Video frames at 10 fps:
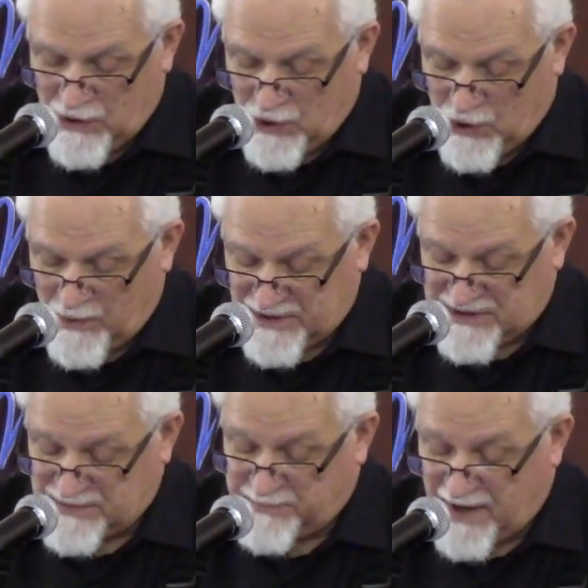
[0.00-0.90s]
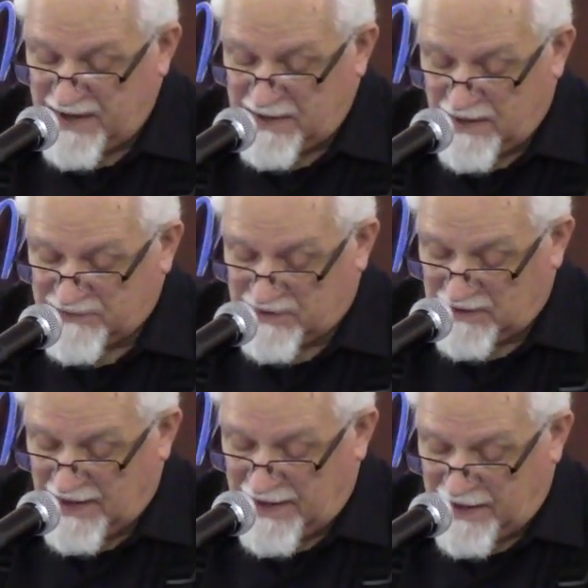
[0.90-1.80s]
who had spied out the
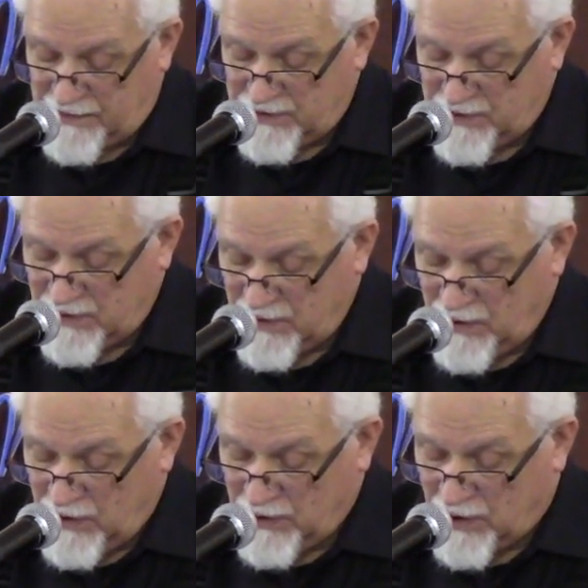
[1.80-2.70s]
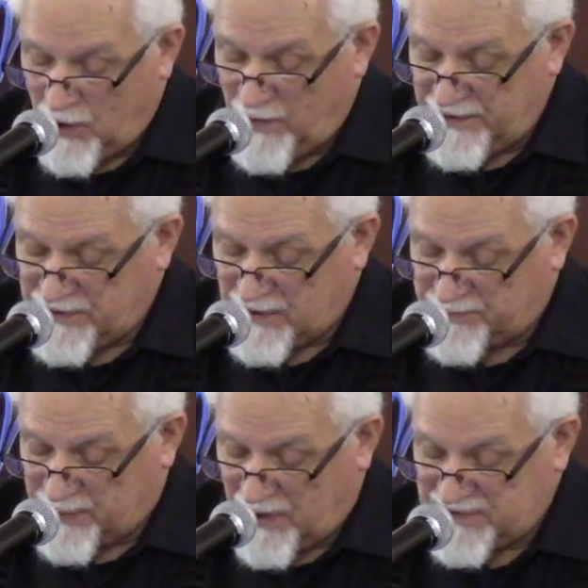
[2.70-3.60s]
land, Go into the
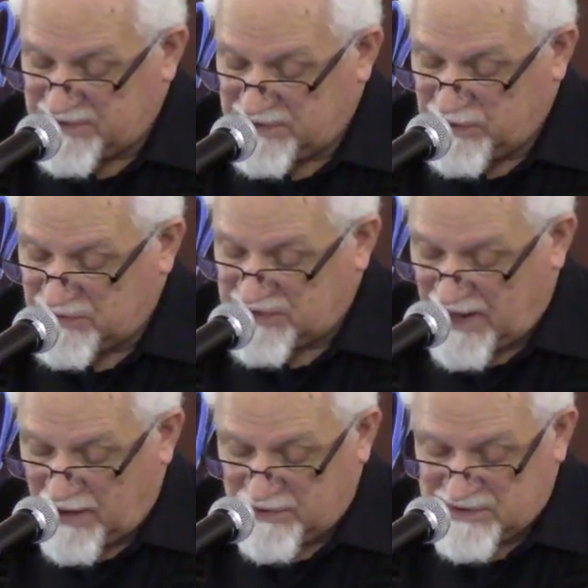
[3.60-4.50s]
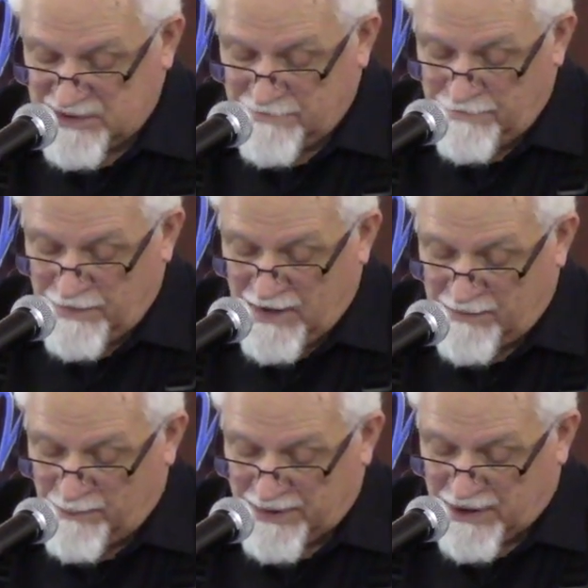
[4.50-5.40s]
prostitute's house
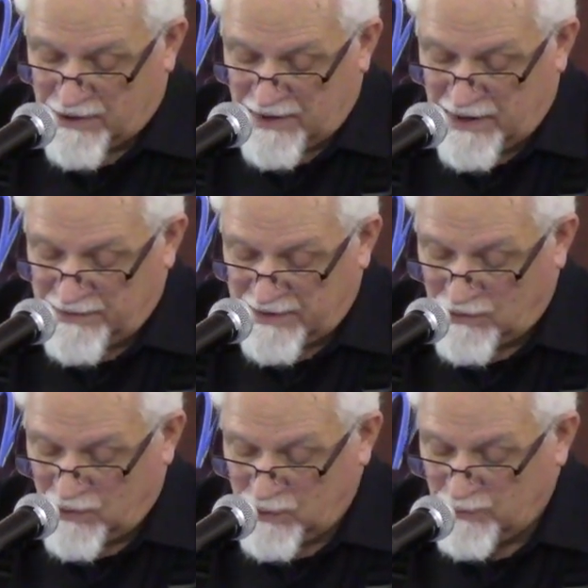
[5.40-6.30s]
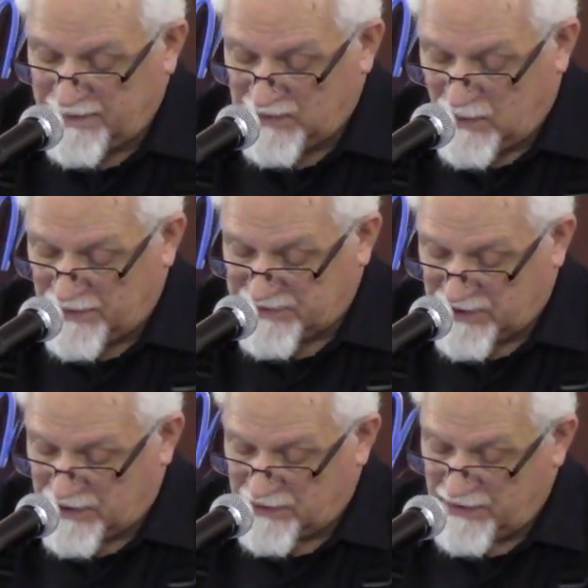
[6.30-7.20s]
and bring her out and all who belong
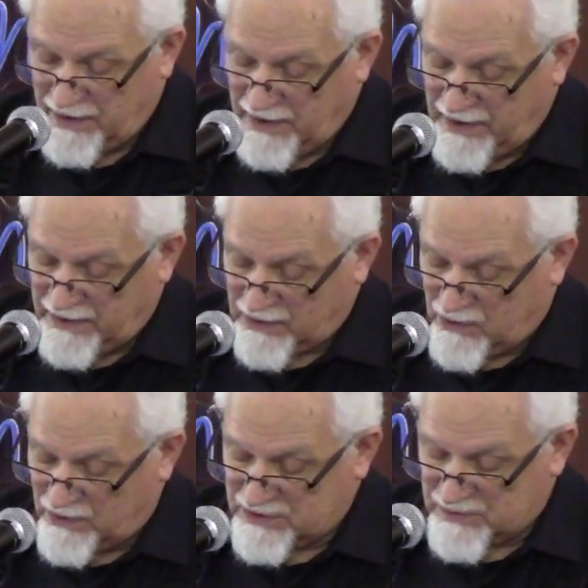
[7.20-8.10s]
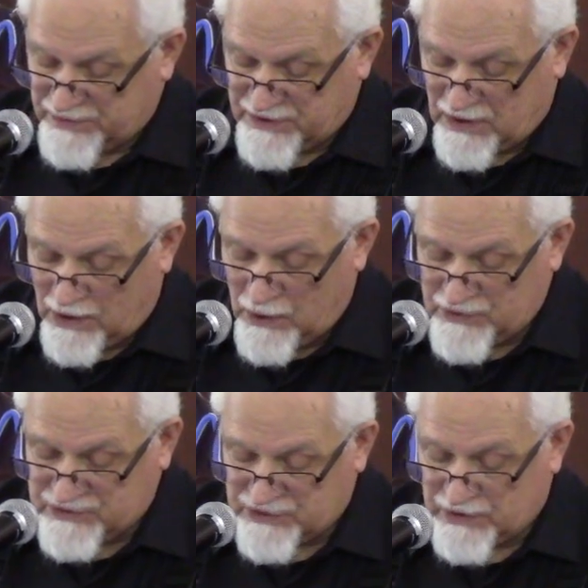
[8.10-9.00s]
to her in accordance with your
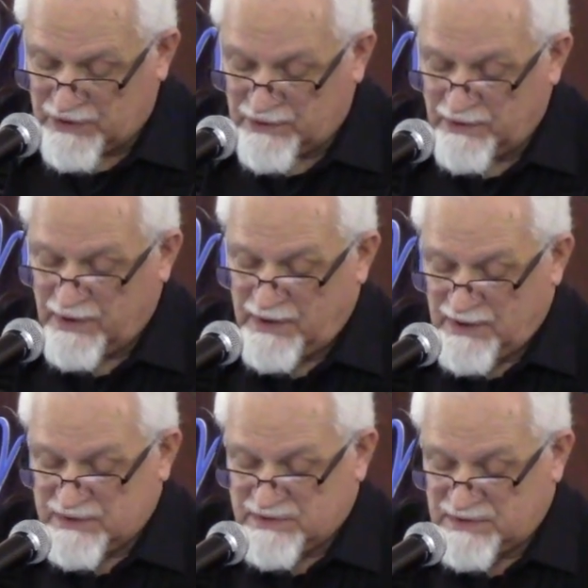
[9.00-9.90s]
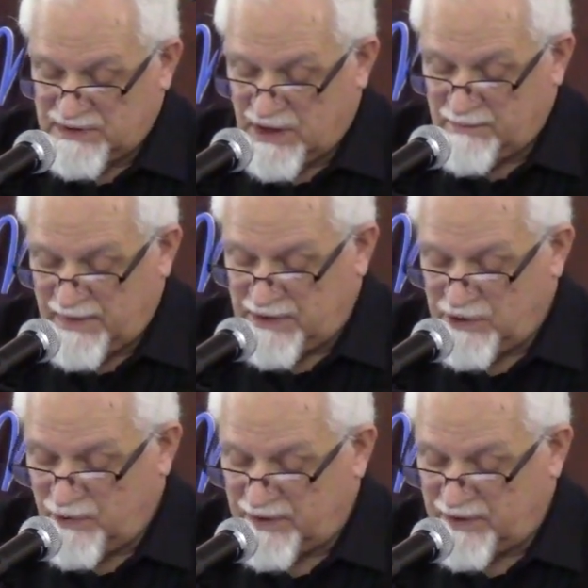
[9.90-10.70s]
oath to her. So the young men who